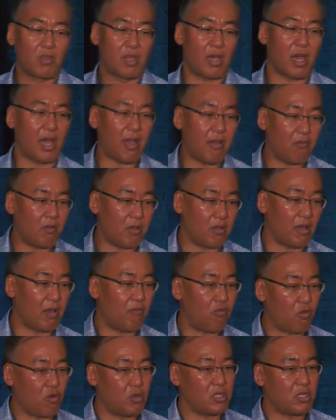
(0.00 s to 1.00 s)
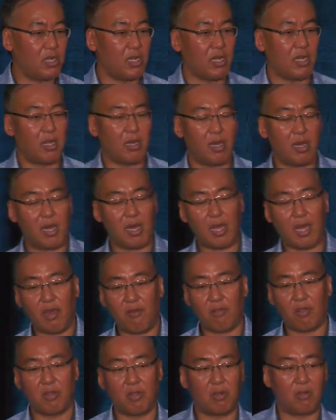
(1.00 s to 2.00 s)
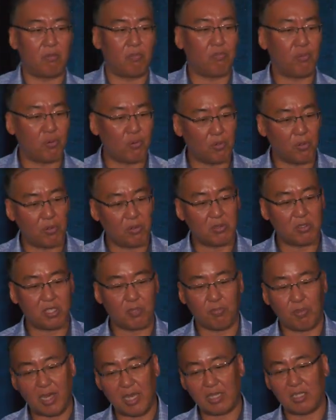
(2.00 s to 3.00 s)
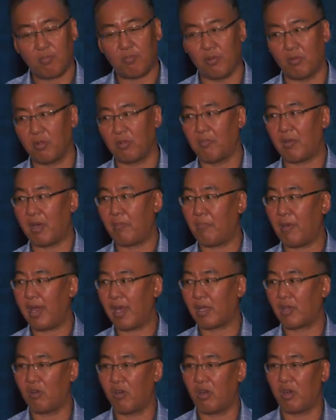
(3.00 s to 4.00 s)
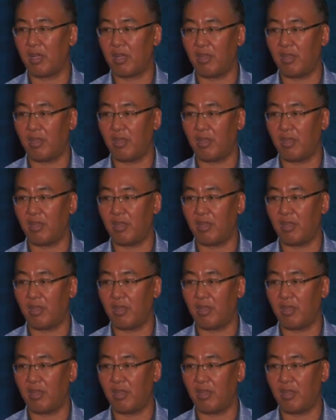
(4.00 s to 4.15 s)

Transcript: I'm fortunate, I have a little pool, splash pool in my backyard.